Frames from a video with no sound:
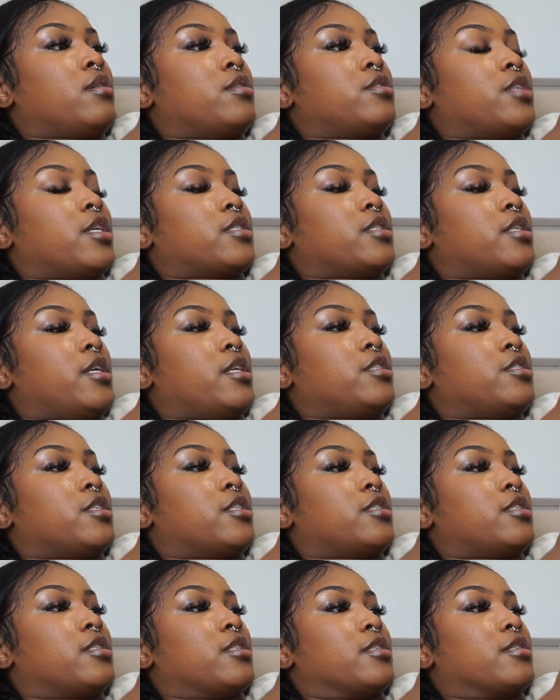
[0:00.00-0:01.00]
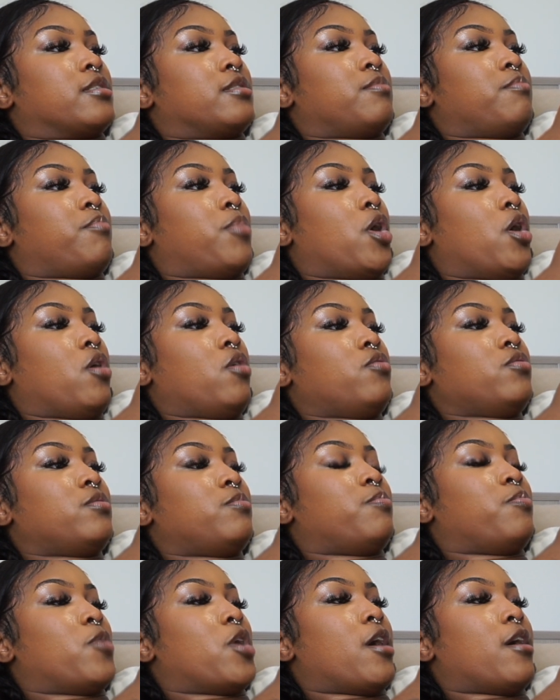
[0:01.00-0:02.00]
Sakaelajahstice. Pose,
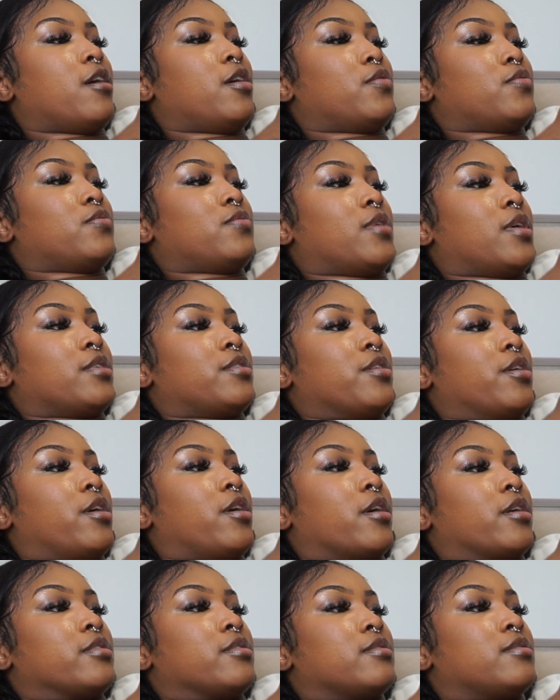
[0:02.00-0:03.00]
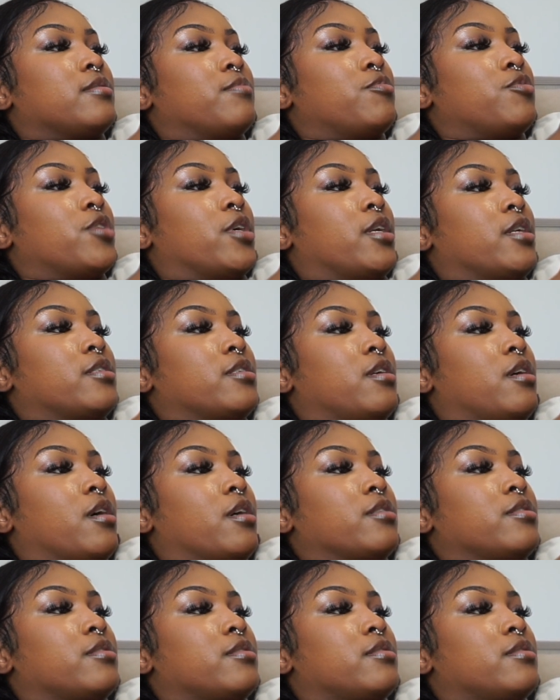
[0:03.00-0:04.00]
girl. I was gonna curse. Try not to curse.